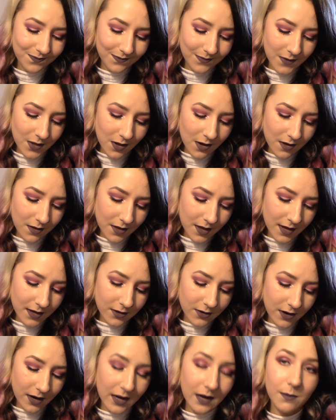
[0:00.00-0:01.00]
not that
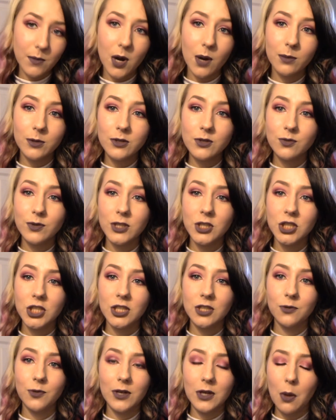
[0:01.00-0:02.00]
great. I'm almost
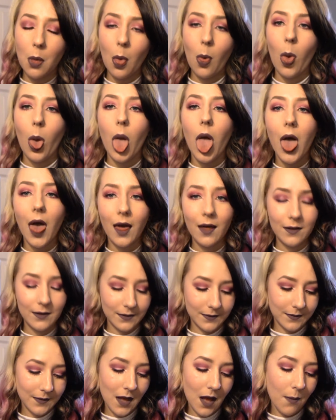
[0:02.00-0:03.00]
wishing
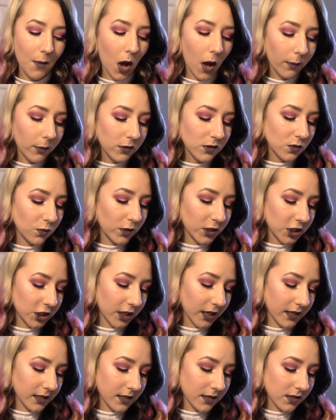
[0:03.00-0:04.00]

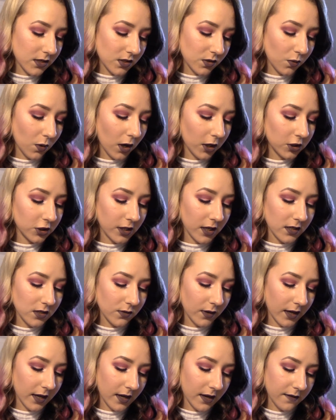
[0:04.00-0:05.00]
I didn't swatch that
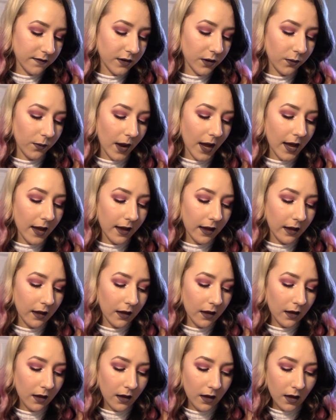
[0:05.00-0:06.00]
so I could give it away.
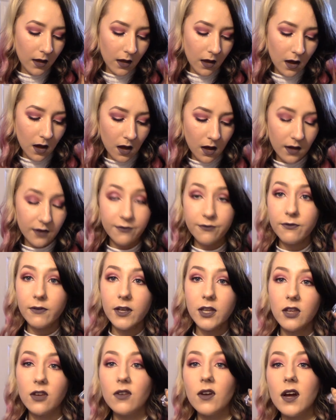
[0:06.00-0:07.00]
If
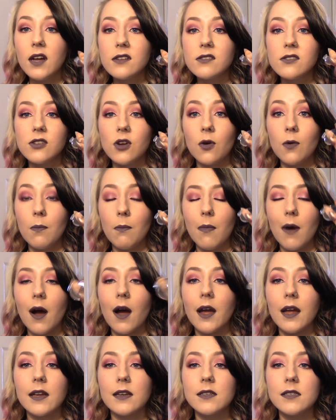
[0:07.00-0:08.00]
you guys don't
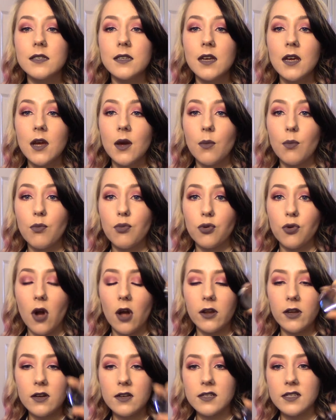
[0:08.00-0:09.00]
mind
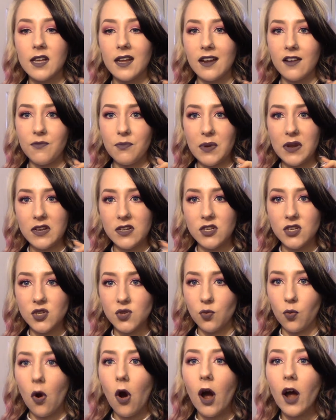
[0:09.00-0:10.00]
products that have been
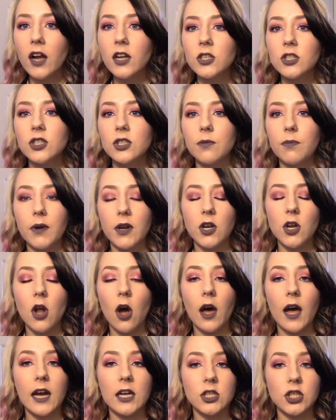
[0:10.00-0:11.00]
swatched but
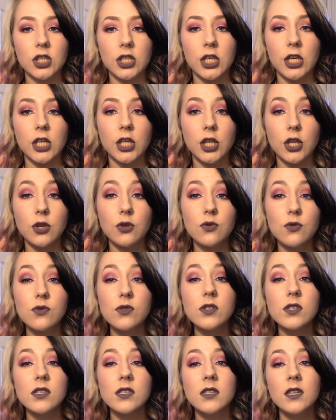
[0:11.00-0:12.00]
not actually
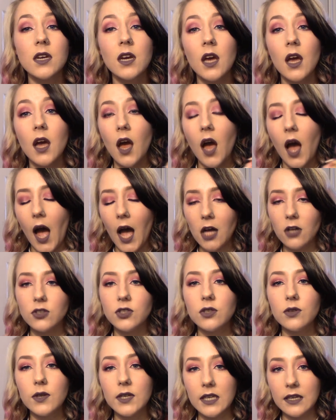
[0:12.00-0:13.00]
used, I'll
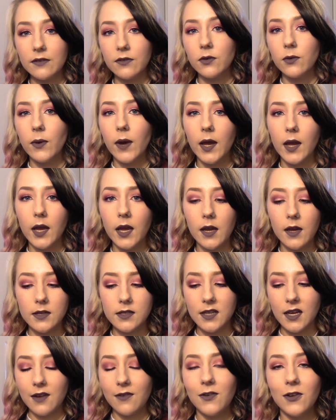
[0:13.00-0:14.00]
do a giveaway
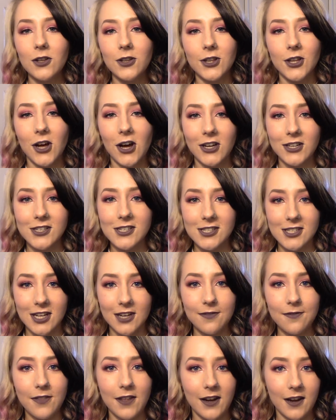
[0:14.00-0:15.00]
because I have a lot of
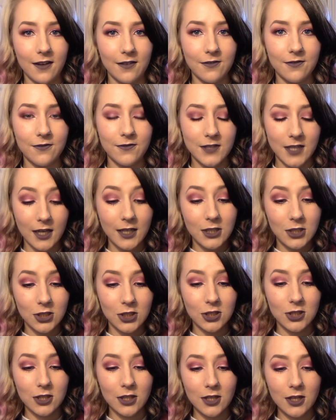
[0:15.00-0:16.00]
stuff that I've
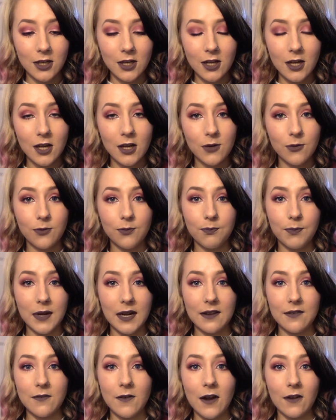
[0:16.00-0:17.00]
touched but
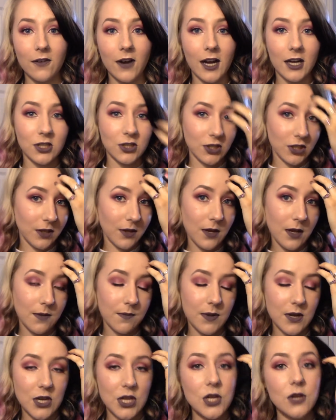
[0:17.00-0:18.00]
I've never actually
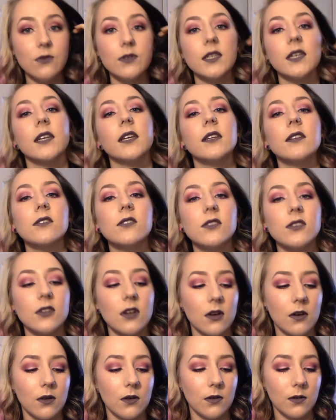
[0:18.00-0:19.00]
been using.
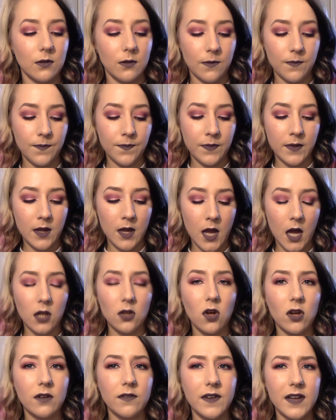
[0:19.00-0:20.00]
So a
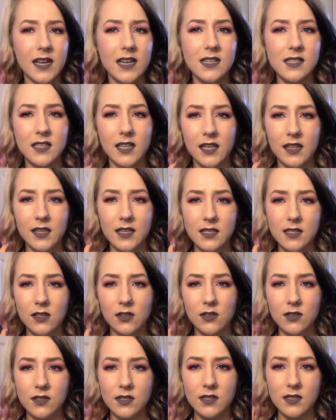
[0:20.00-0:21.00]
lot of it is like this
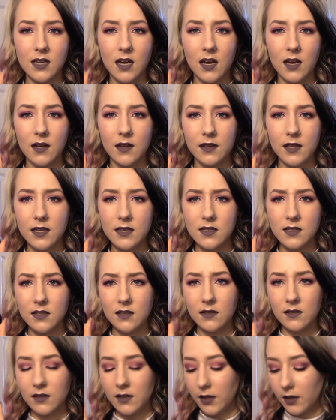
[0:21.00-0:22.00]

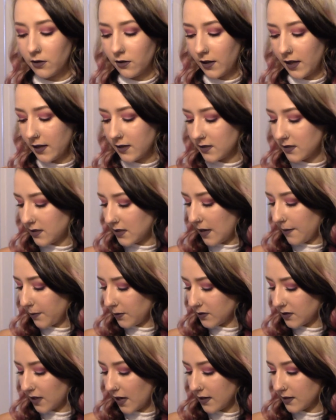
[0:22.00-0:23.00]
little like
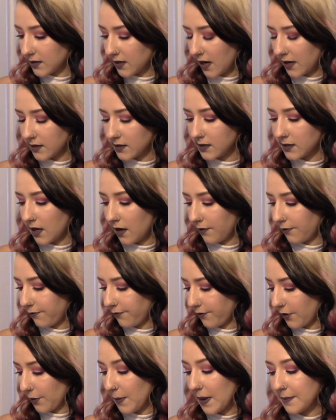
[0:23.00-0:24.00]
sample size kind of stuff
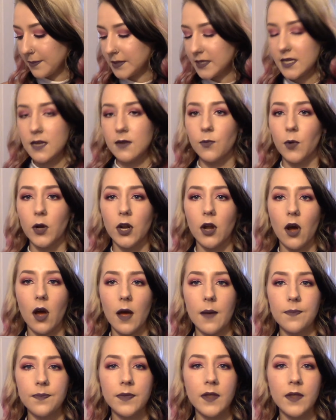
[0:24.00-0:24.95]
from Ipsy and whatnot